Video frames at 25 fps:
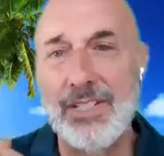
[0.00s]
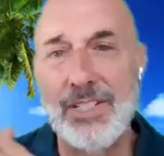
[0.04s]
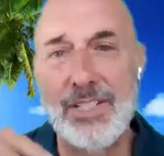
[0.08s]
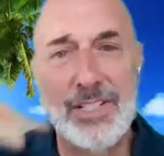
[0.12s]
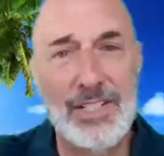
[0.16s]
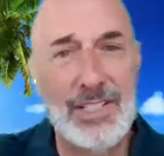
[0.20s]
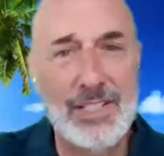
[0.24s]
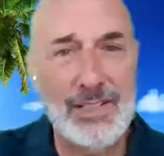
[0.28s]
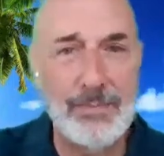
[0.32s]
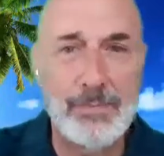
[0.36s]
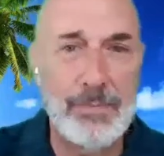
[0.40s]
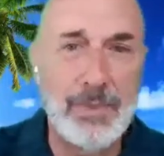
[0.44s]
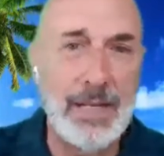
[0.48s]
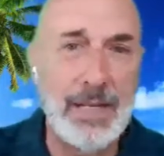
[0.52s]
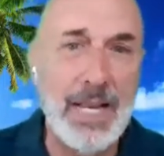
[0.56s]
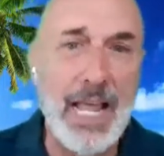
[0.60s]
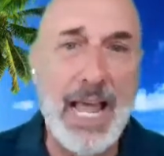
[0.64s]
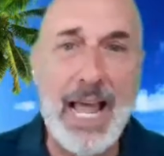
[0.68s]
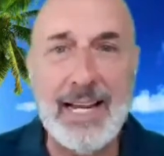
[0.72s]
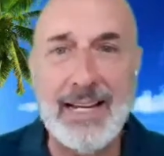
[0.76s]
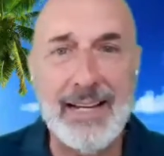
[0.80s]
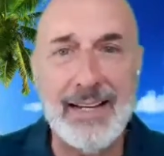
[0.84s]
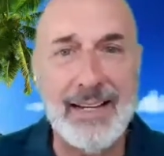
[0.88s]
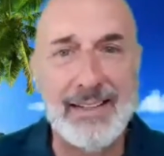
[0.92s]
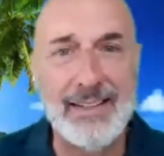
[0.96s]
just
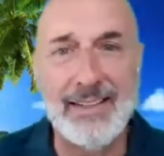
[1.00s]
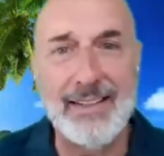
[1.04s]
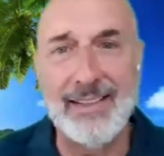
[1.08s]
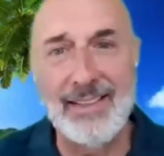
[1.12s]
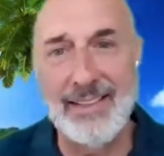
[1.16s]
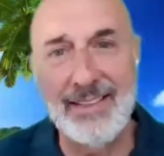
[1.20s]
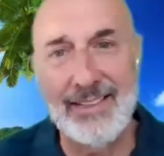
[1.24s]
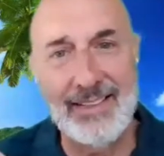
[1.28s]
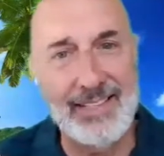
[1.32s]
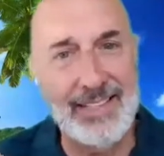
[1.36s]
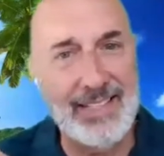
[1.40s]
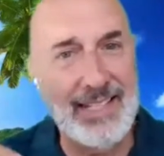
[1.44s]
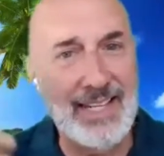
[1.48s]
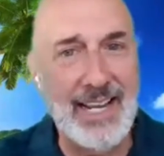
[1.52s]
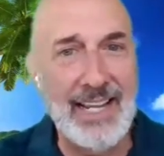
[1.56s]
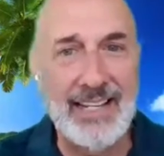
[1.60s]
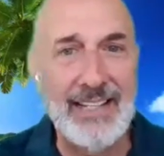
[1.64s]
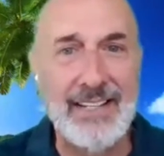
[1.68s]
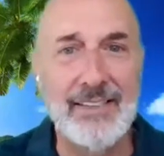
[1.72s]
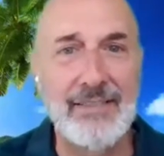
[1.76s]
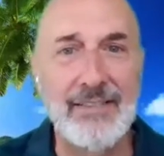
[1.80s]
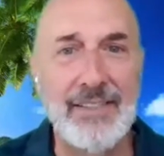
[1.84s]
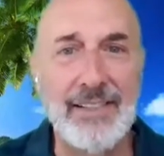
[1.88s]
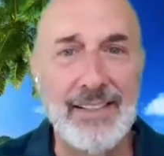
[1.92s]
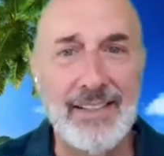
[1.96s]
black and it's the
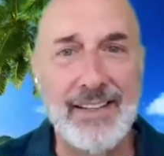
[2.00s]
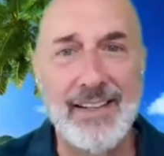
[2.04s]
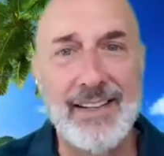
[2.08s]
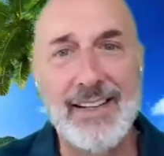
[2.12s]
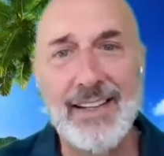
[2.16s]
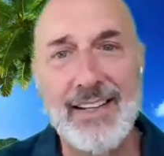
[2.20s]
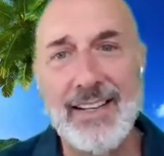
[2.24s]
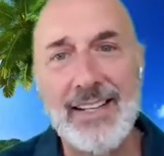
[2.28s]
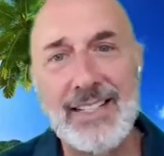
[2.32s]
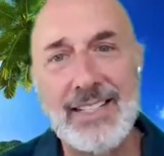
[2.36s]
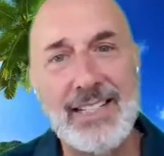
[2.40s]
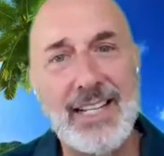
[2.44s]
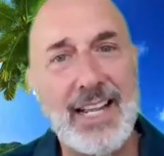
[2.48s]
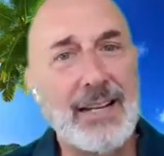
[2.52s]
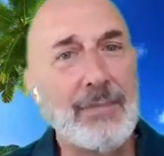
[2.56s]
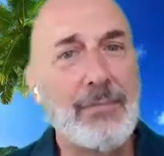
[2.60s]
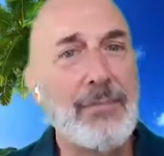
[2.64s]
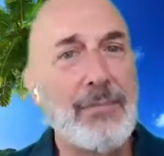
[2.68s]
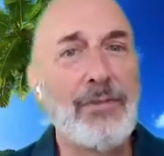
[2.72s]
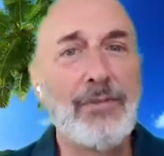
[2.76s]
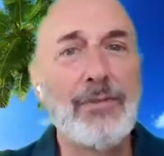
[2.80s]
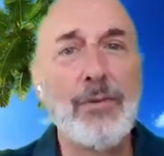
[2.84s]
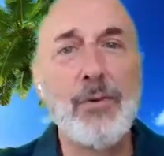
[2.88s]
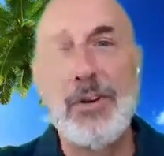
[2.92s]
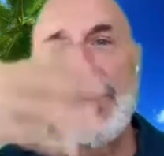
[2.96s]
end of it? It's like
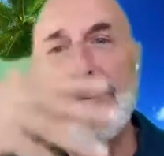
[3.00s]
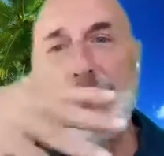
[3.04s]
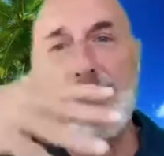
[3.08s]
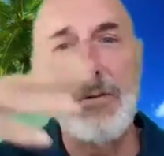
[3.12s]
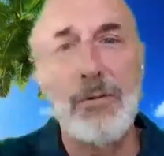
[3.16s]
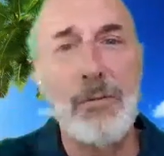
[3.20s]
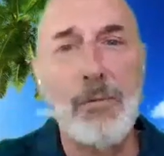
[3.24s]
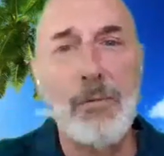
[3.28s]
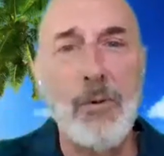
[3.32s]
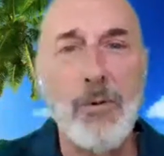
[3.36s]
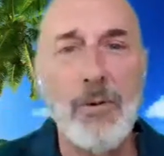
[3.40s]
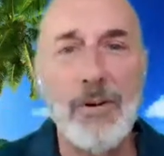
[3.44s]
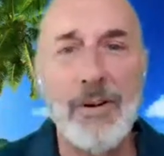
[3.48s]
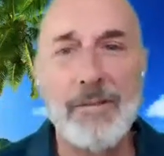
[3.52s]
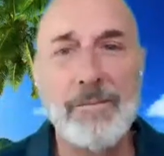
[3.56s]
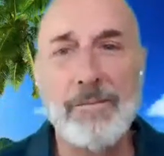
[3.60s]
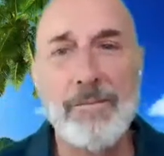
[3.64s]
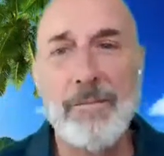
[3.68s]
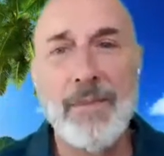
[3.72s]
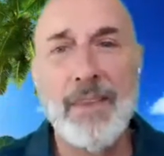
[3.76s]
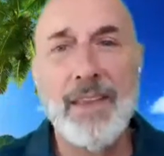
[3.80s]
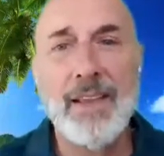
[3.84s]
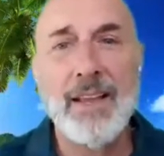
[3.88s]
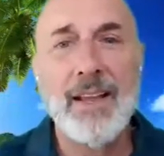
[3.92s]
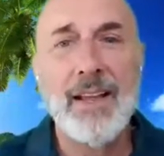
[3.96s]
before you were born.
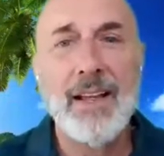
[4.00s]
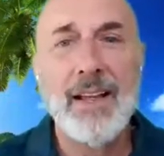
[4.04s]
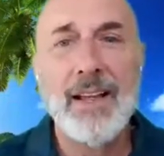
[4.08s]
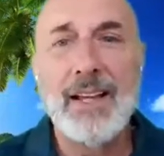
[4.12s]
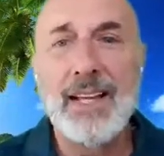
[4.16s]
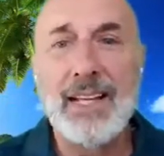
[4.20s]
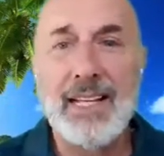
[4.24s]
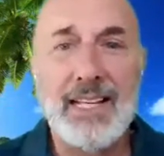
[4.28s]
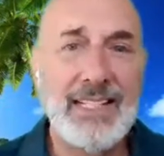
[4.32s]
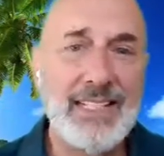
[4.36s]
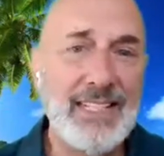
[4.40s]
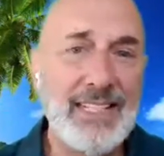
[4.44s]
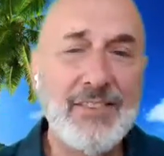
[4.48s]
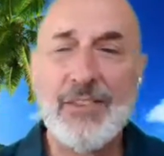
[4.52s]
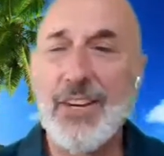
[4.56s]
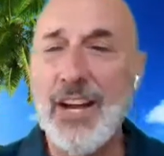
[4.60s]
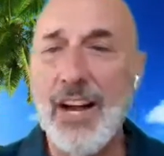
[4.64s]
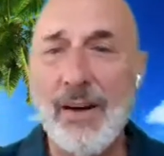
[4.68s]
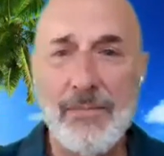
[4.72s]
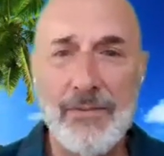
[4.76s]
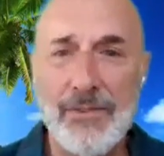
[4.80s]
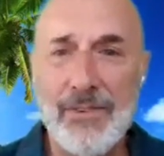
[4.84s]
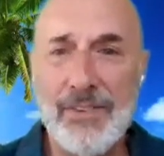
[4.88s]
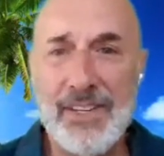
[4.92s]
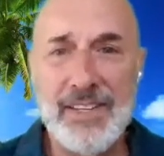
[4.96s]
Is there
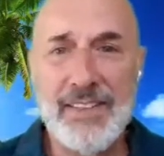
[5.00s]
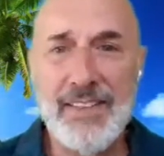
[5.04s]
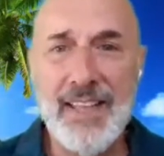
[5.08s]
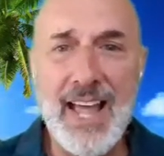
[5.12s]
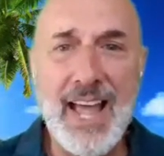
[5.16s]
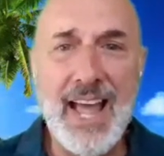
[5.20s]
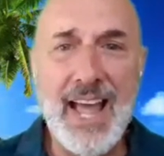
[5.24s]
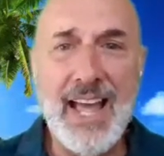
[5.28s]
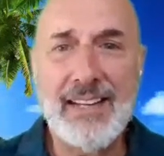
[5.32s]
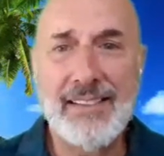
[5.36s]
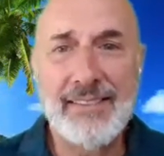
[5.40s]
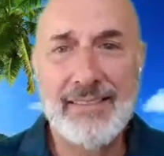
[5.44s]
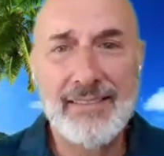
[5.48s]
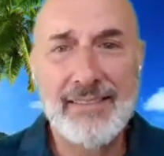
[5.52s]
comfort in that?